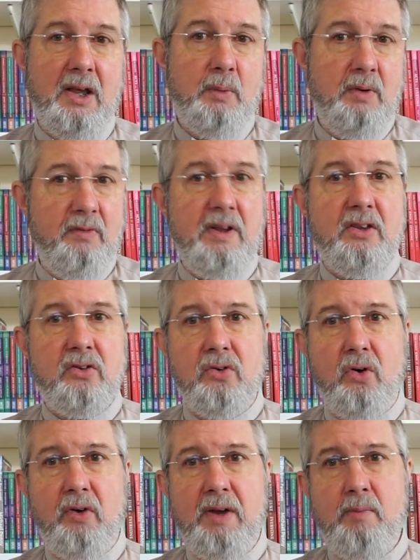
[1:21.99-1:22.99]
We read the
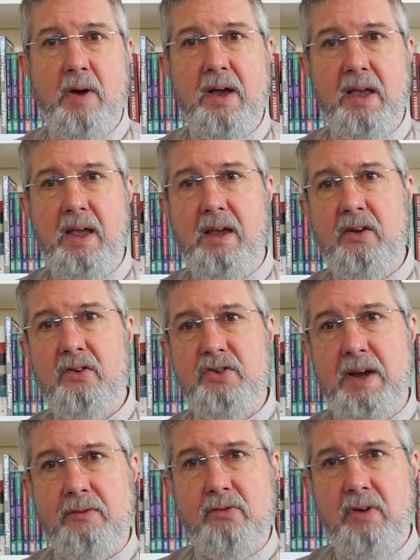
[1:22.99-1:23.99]
story in 1 Kings
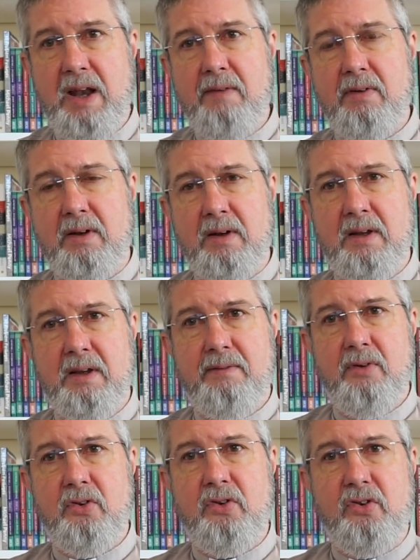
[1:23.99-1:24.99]
chapter 11,
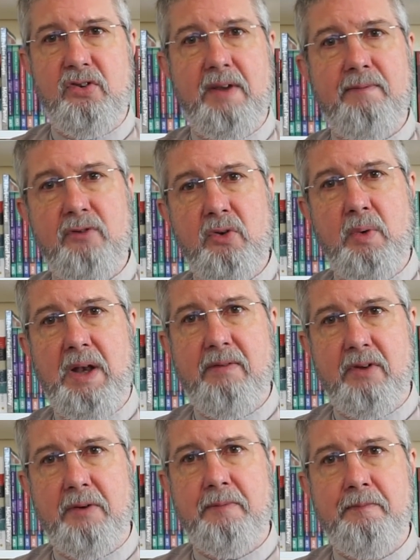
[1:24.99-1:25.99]
verses 7 to
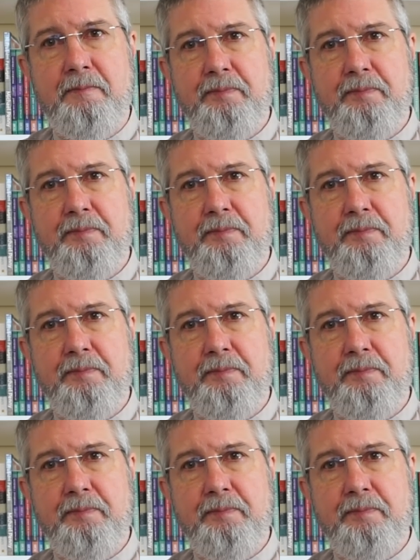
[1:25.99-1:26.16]
11.